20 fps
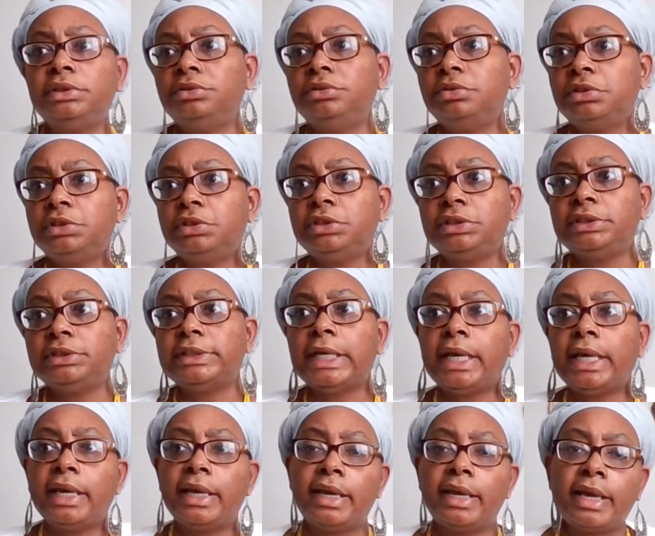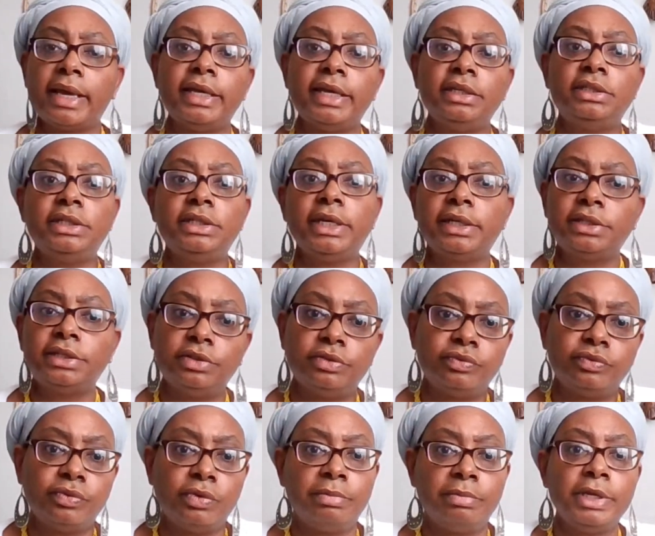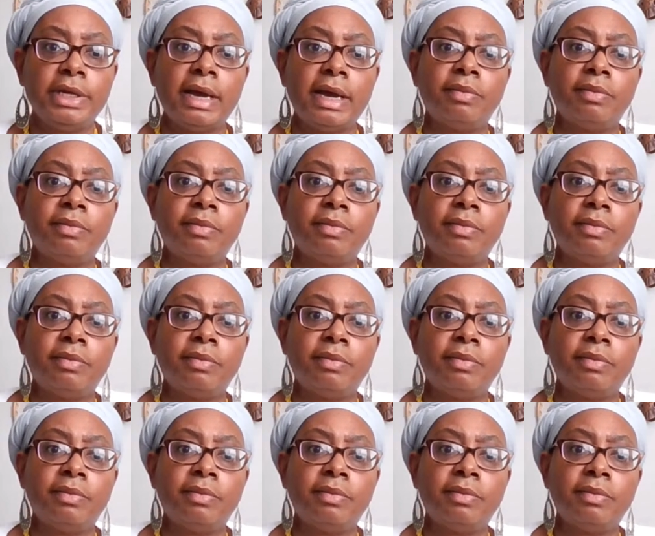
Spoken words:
you could just say, hey, check this for me.